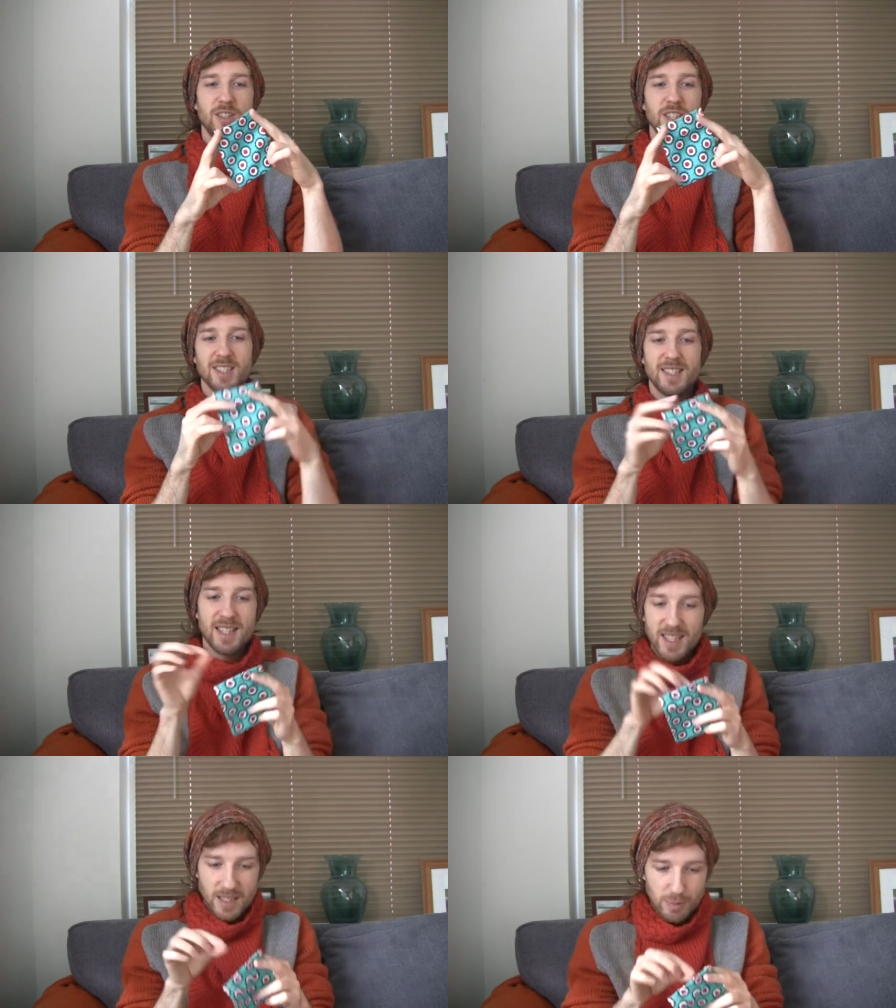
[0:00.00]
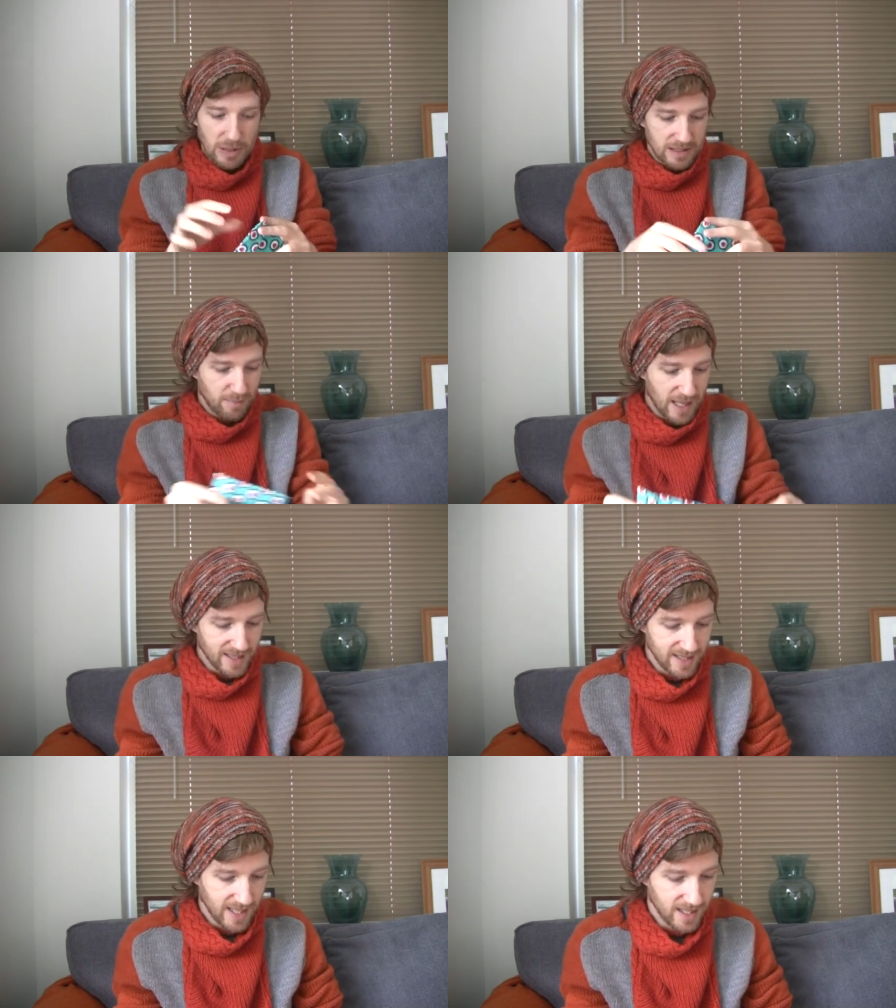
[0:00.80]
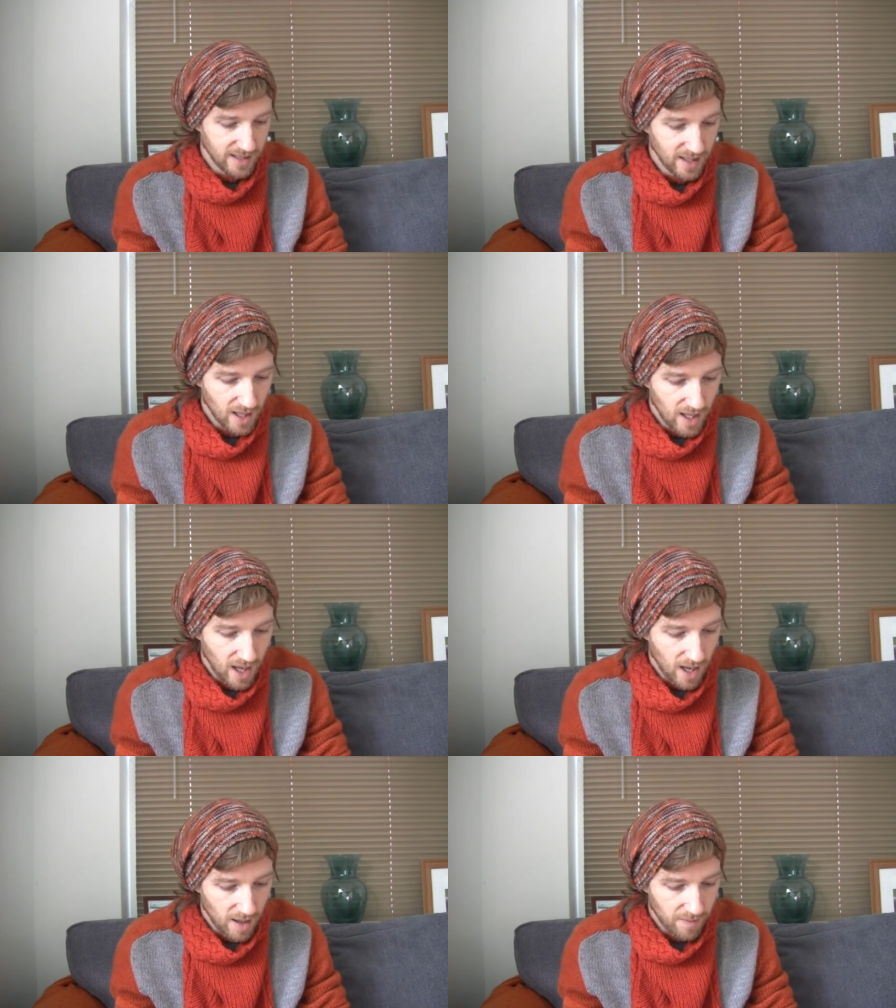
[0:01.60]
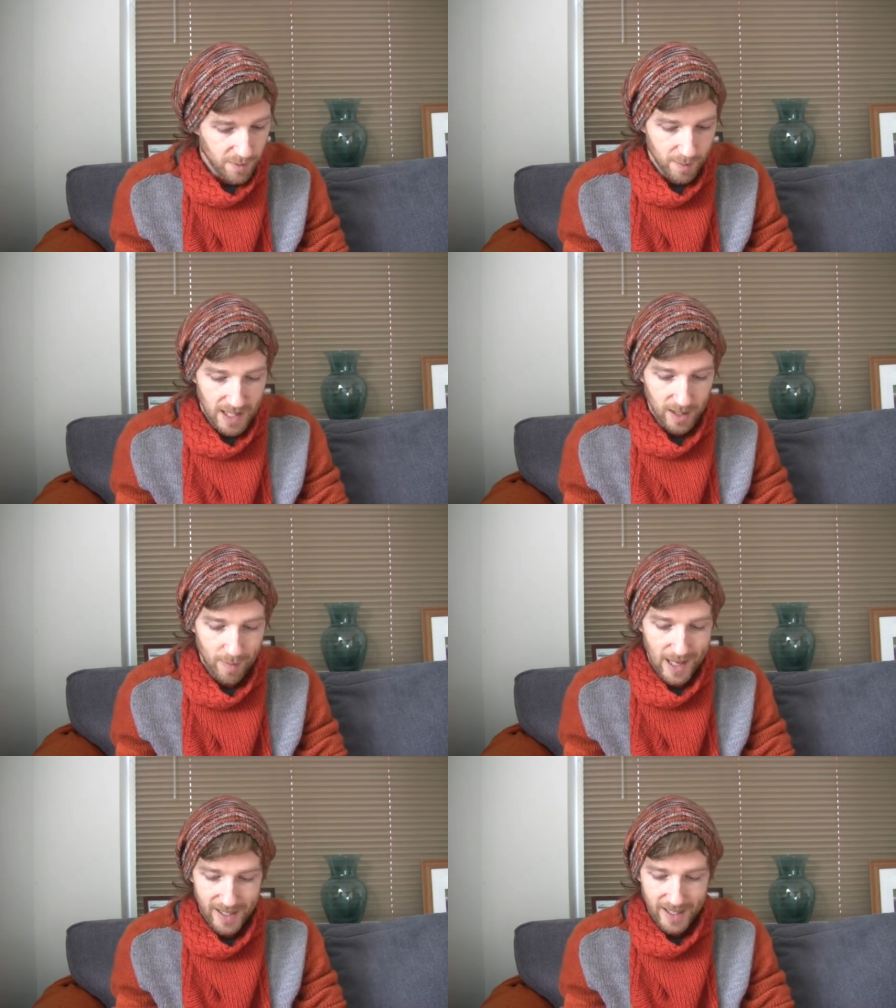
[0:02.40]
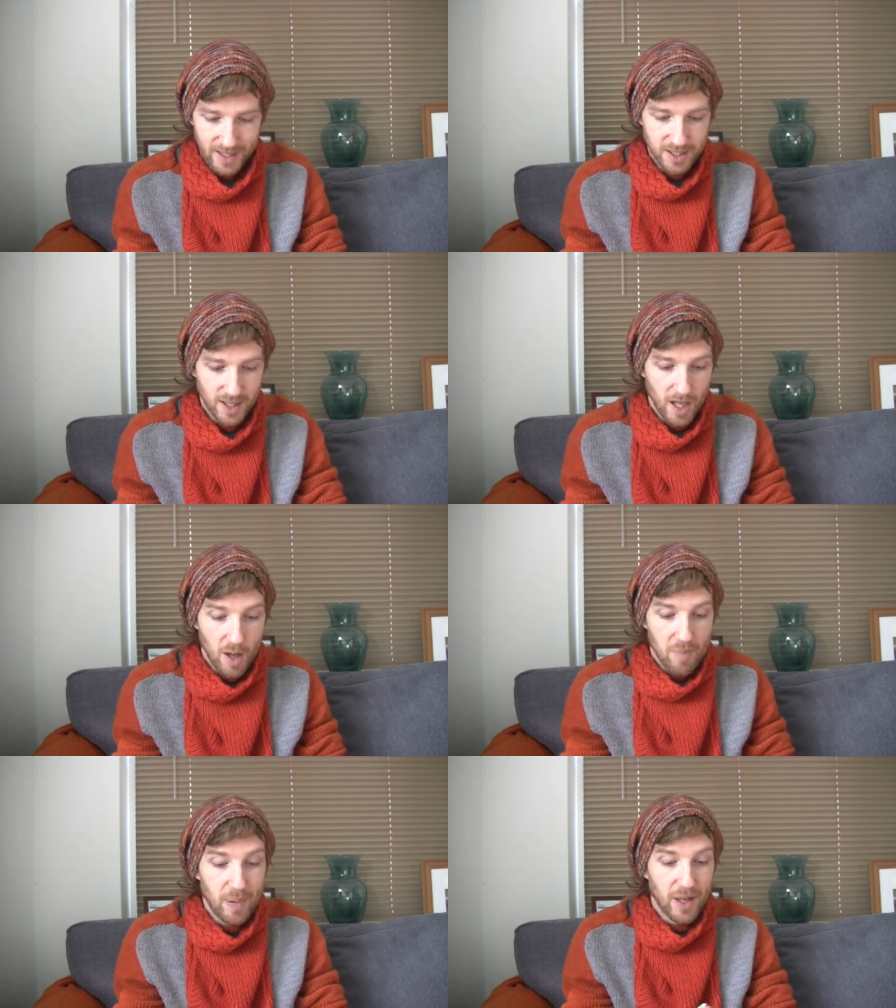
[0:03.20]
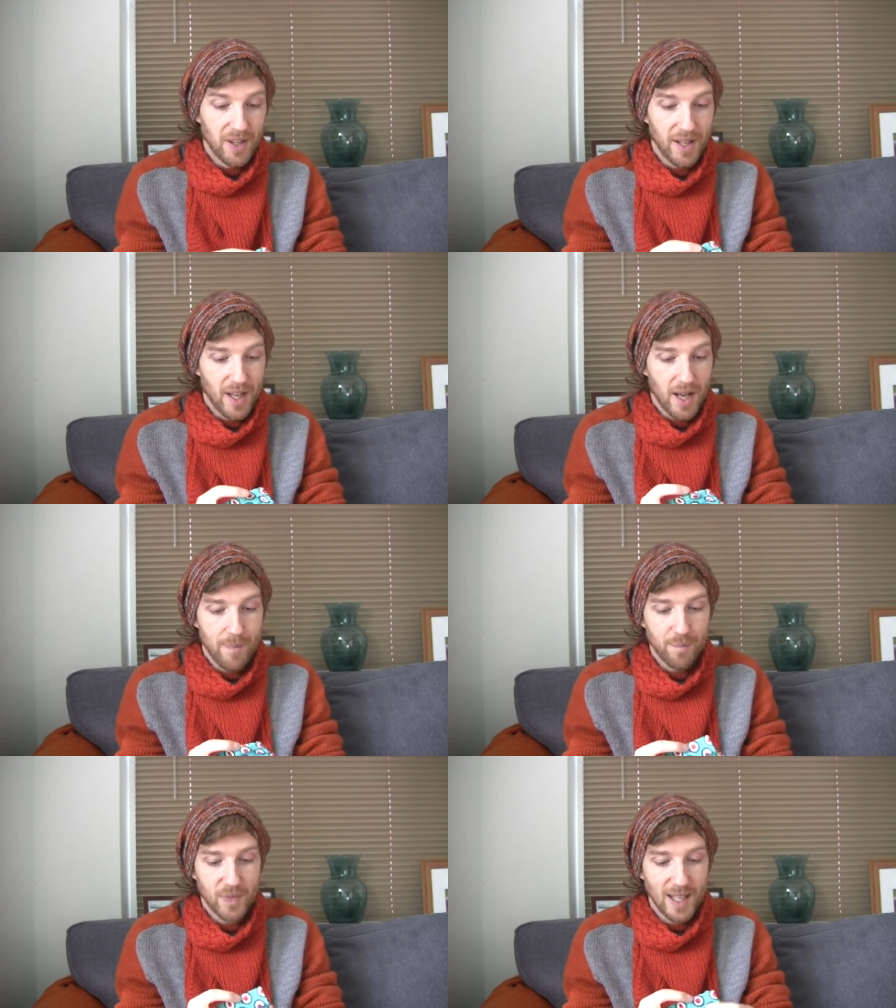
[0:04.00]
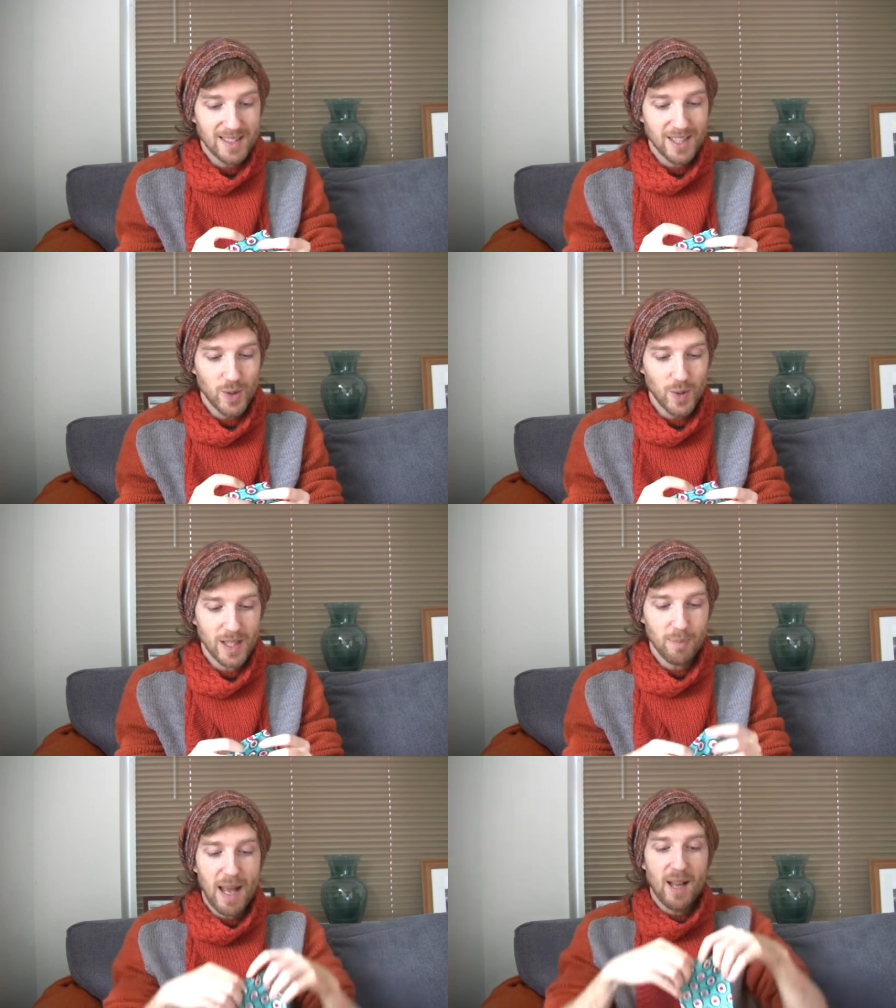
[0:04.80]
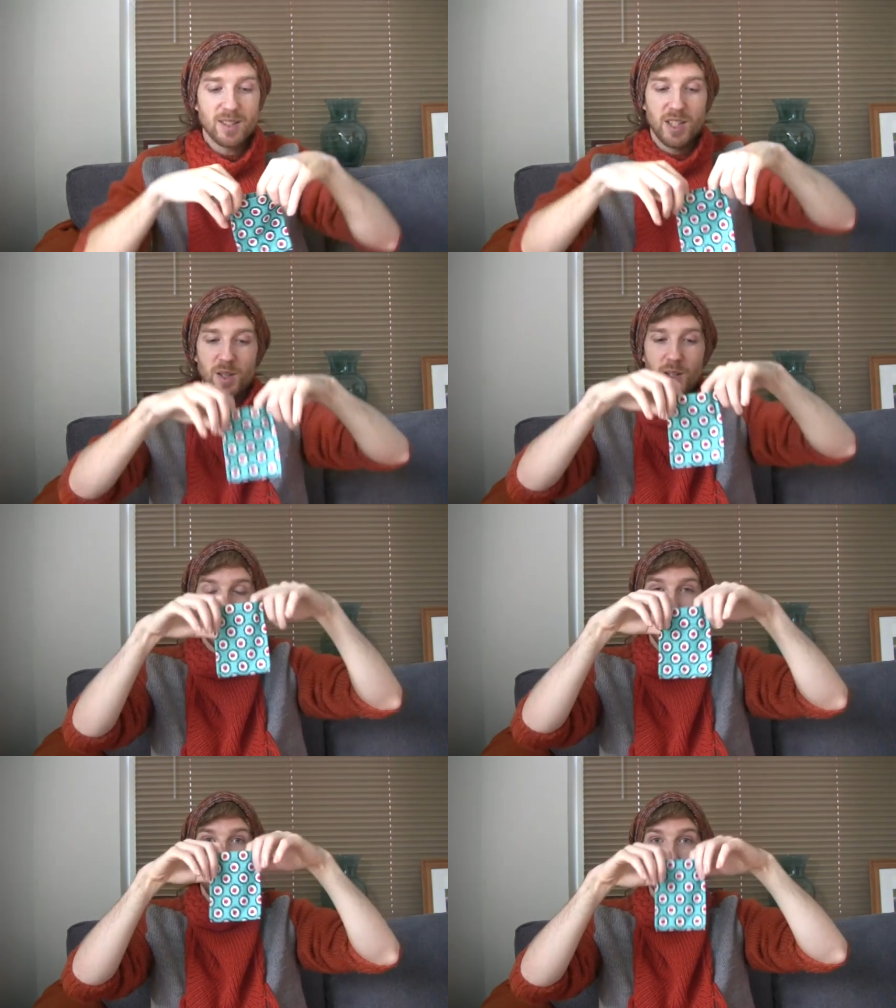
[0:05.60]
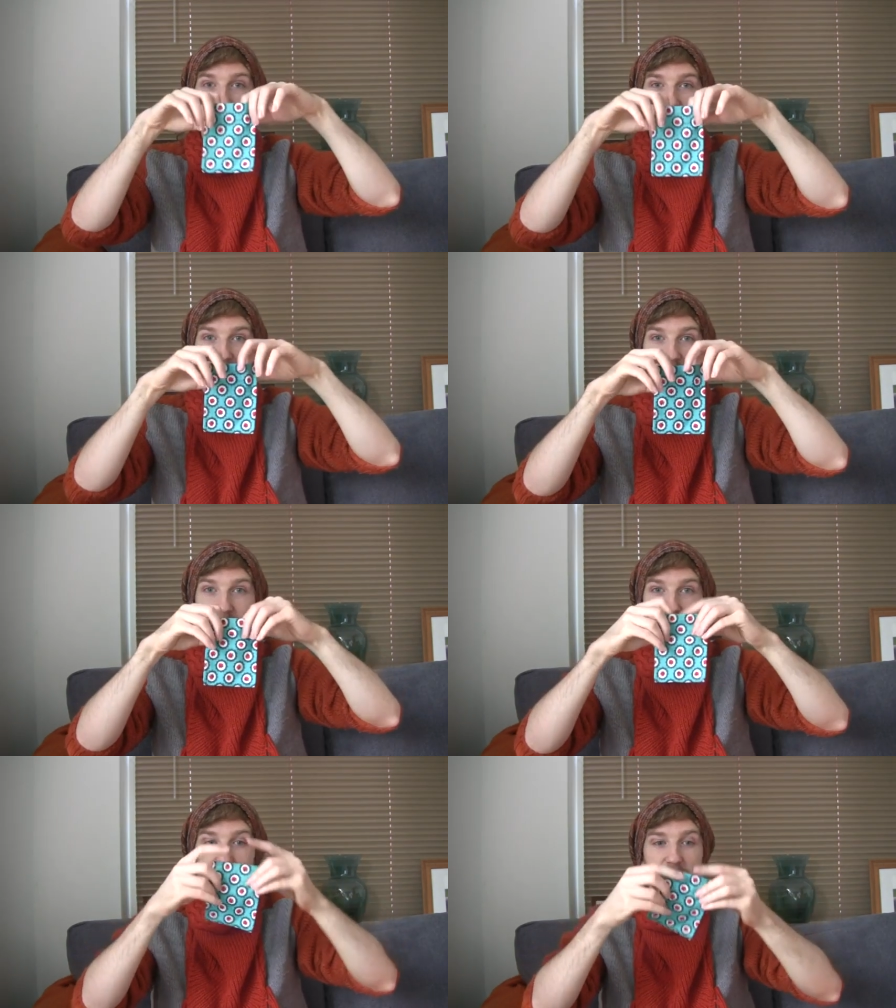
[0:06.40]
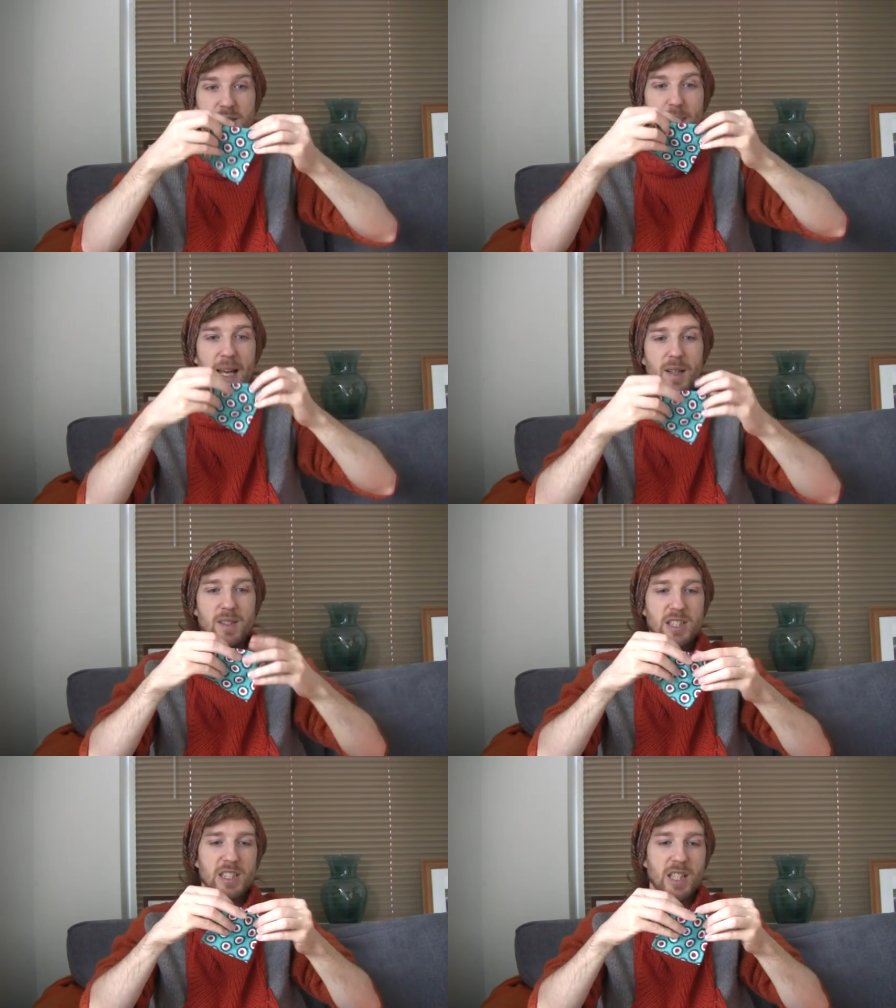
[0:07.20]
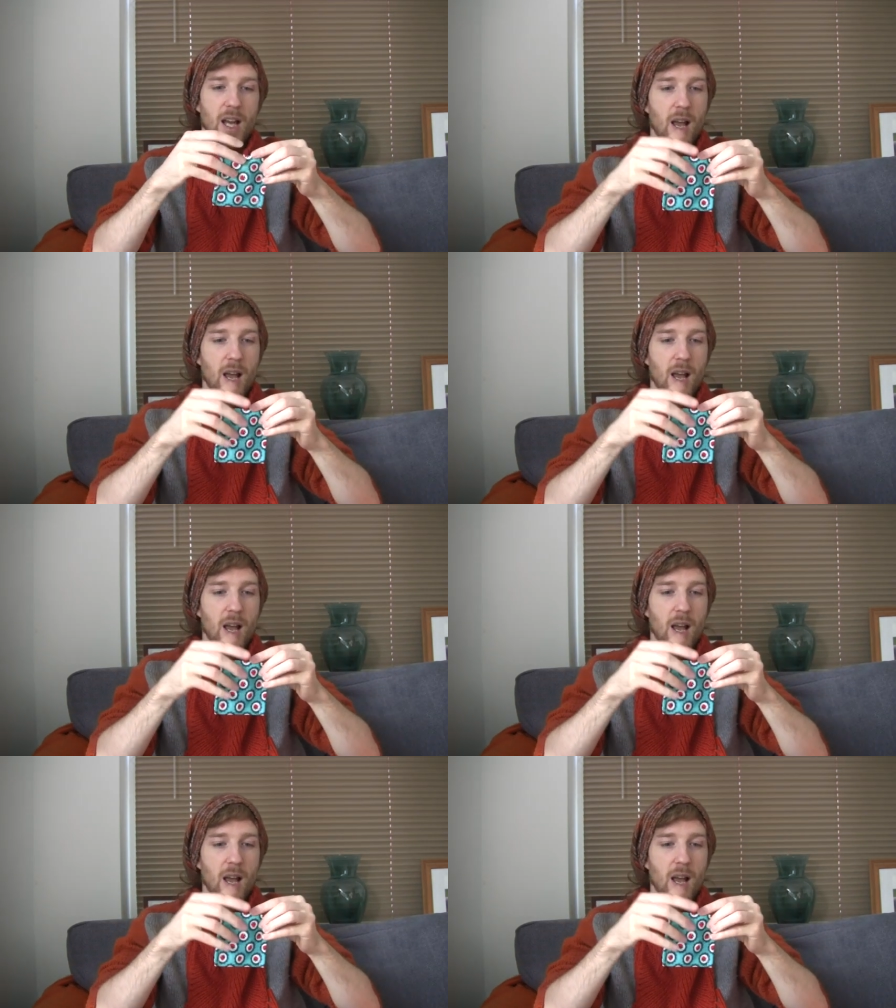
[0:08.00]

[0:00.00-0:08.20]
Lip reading: she just did these to put some bits in for my little package. But it's a cool little pouch that you can obviously use as a little notions pouch,